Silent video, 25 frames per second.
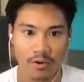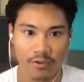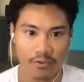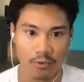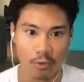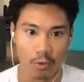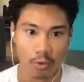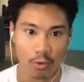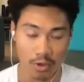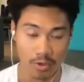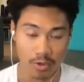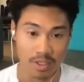
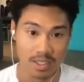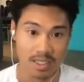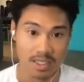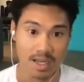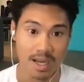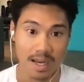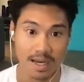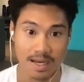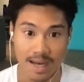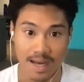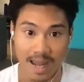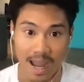for you to
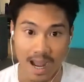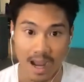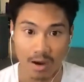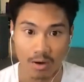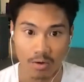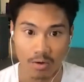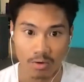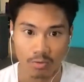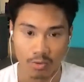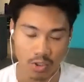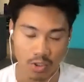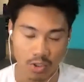sign now,
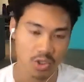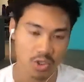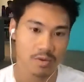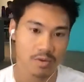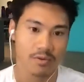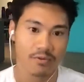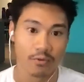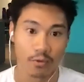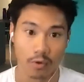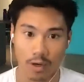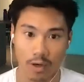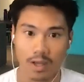which
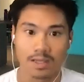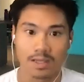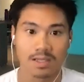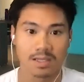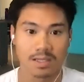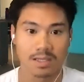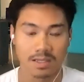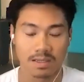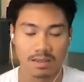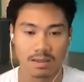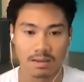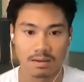for
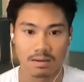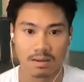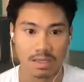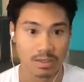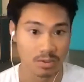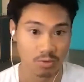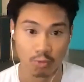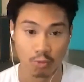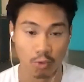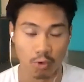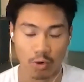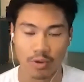us
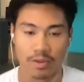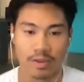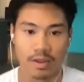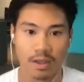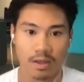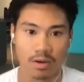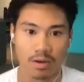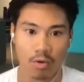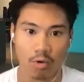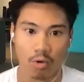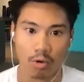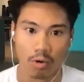is worth
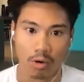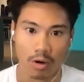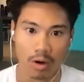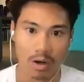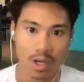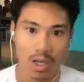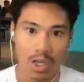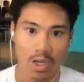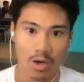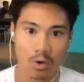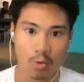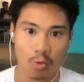it? Or
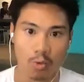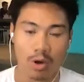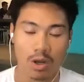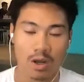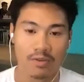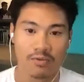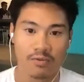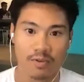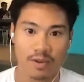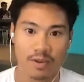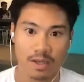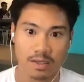what
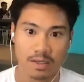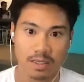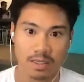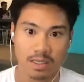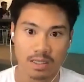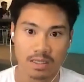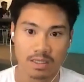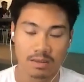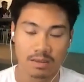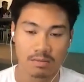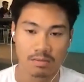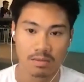if
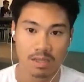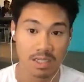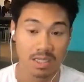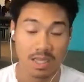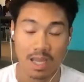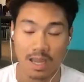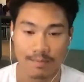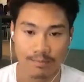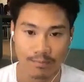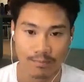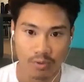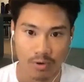it's the
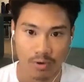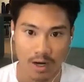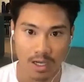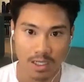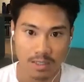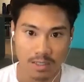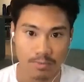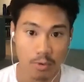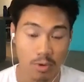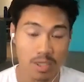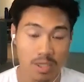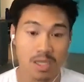same price,
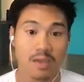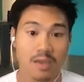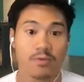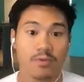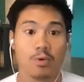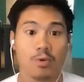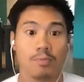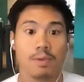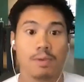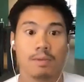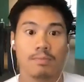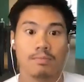but we give
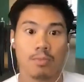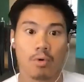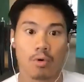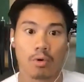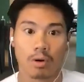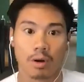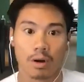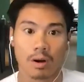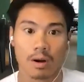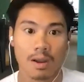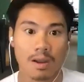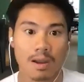you a bit
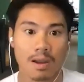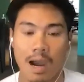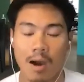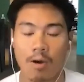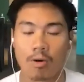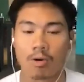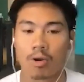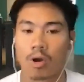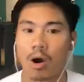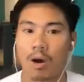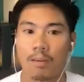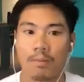more? I
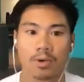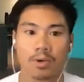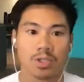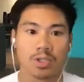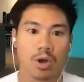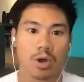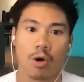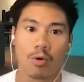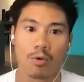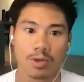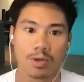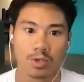would almost
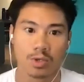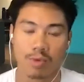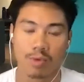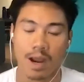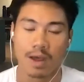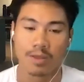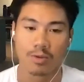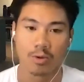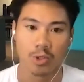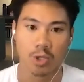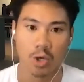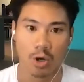always
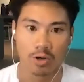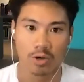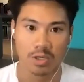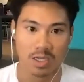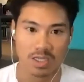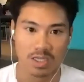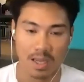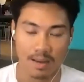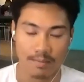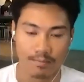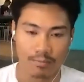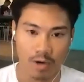rather charge the
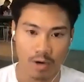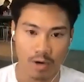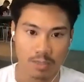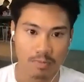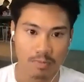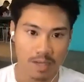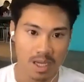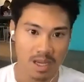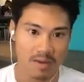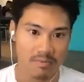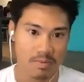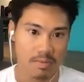same price,
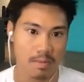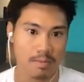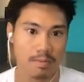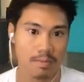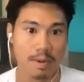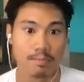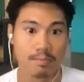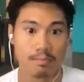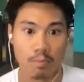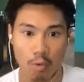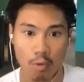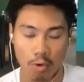but give them a
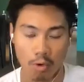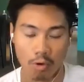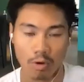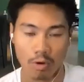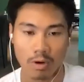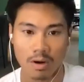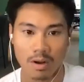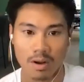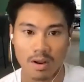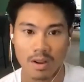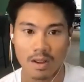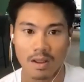bit
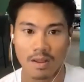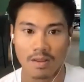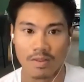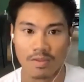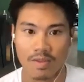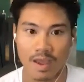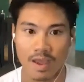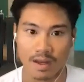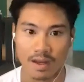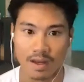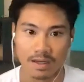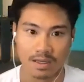more
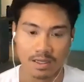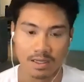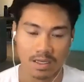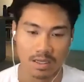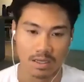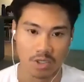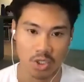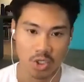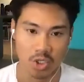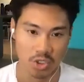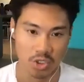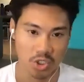than
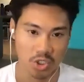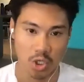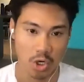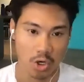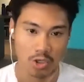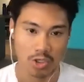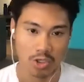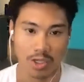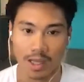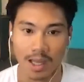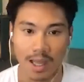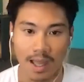to just
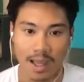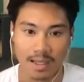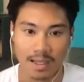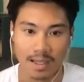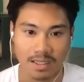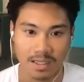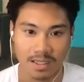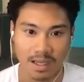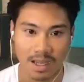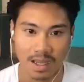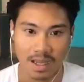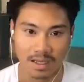charge
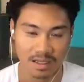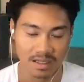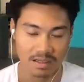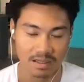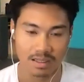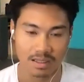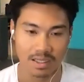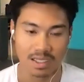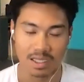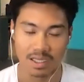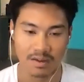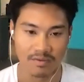less and
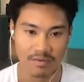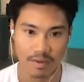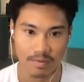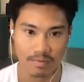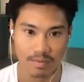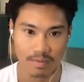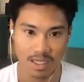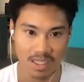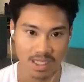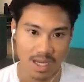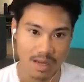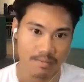give
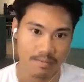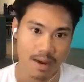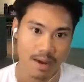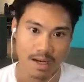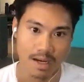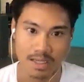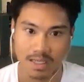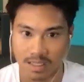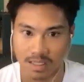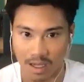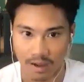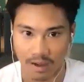them the same amount
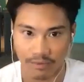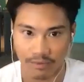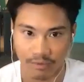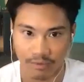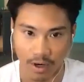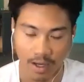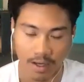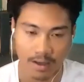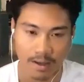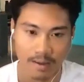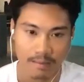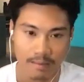of stuff,
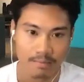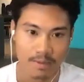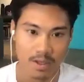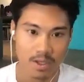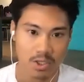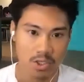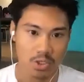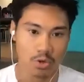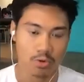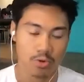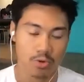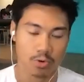right?
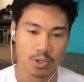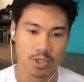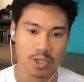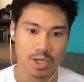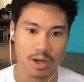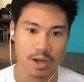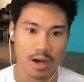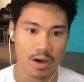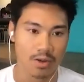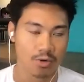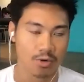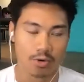So there's
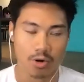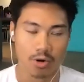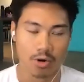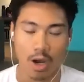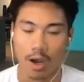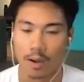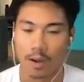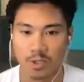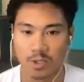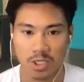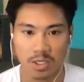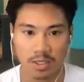other
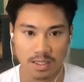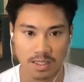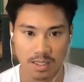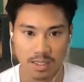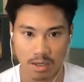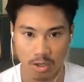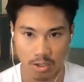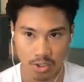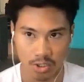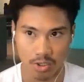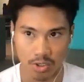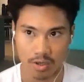options and
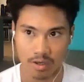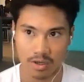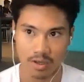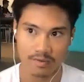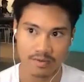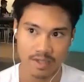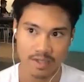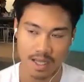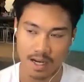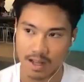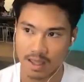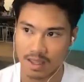
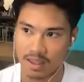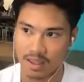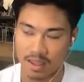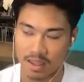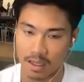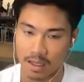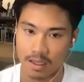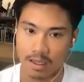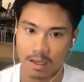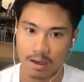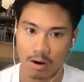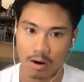alternatives that I
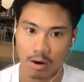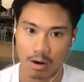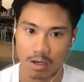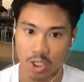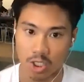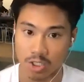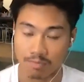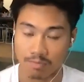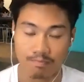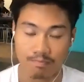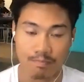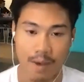think are
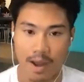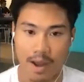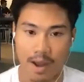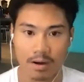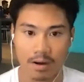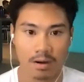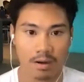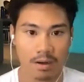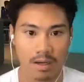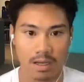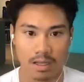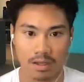just
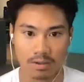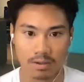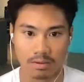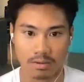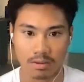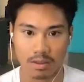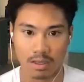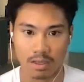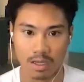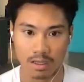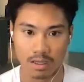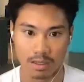better
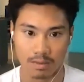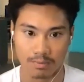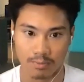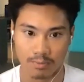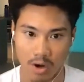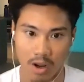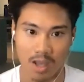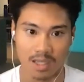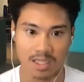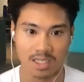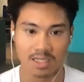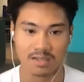in, in the
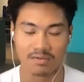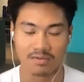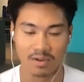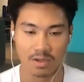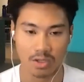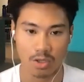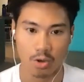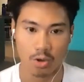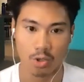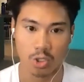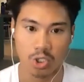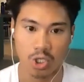process of
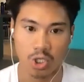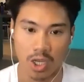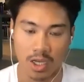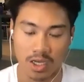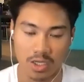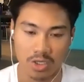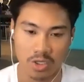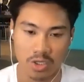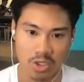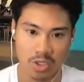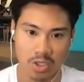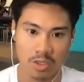
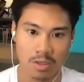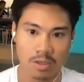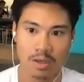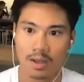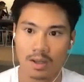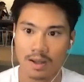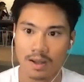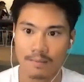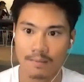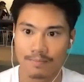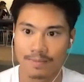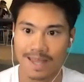negotiation
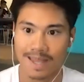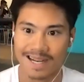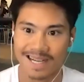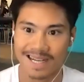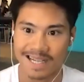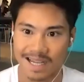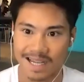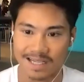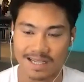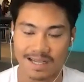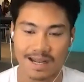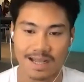that
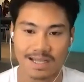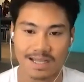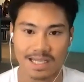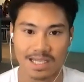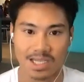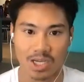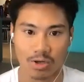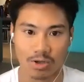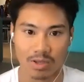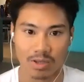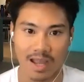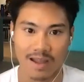doesn't
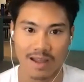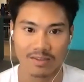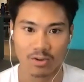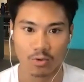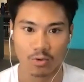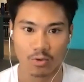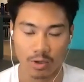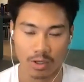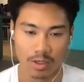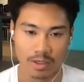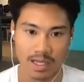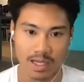necessarily have to
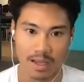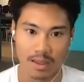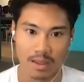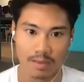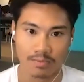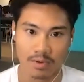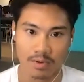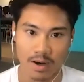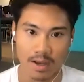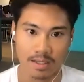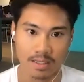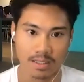whittle down the
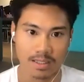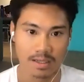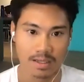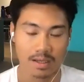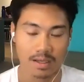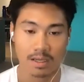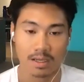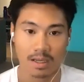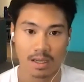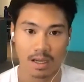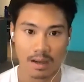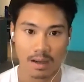price.
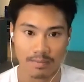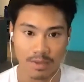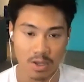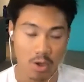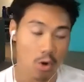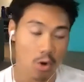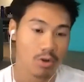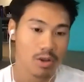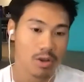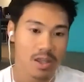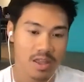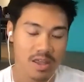Um, the
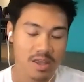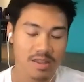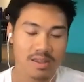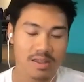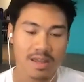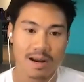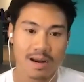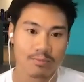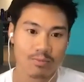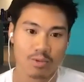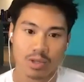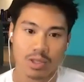only thing
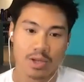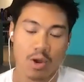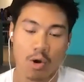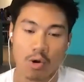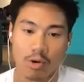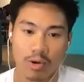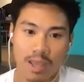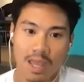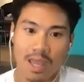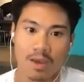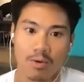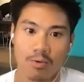that I'm really
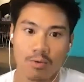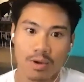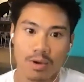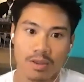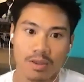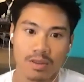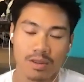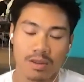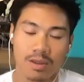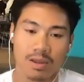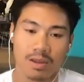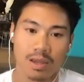okay
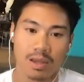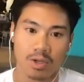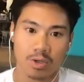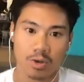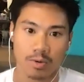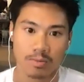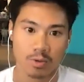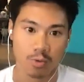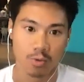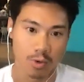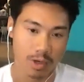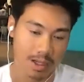with in
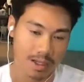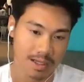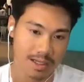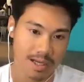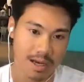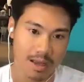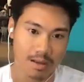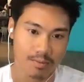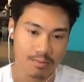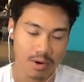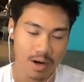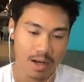terms of whittling
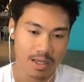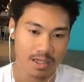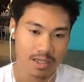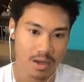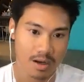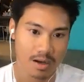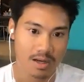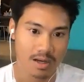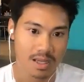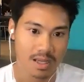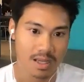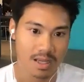down the price
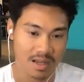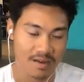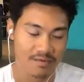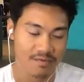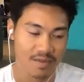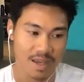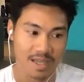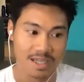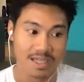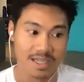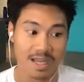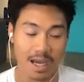on is if
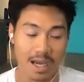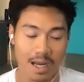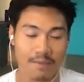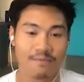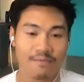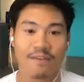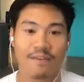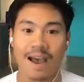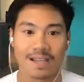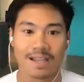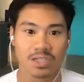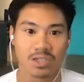they sign
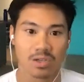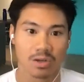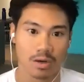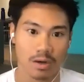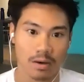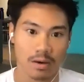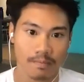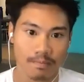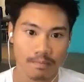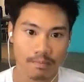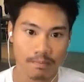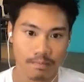up
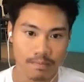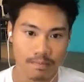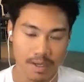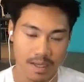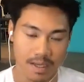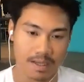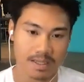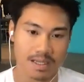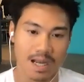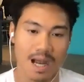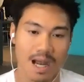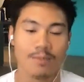faster,
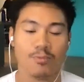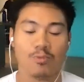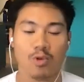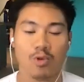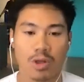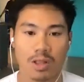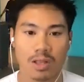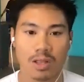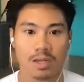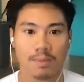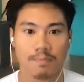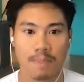because I'm
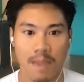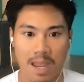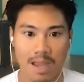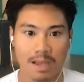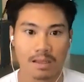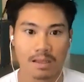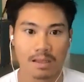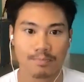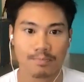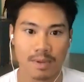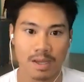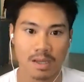willing to pay
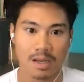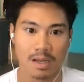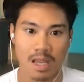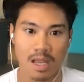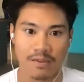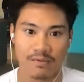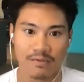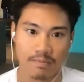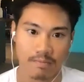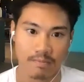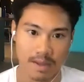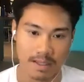a bit
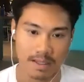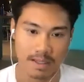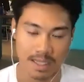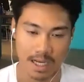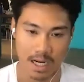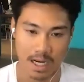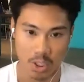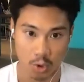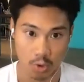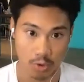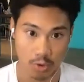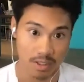if it means
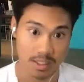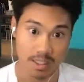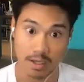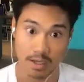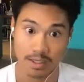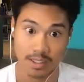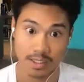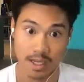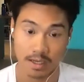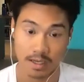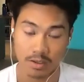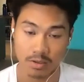that I shorten the
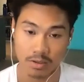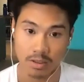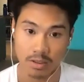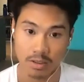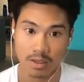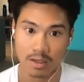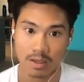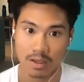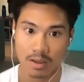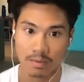sales cycle.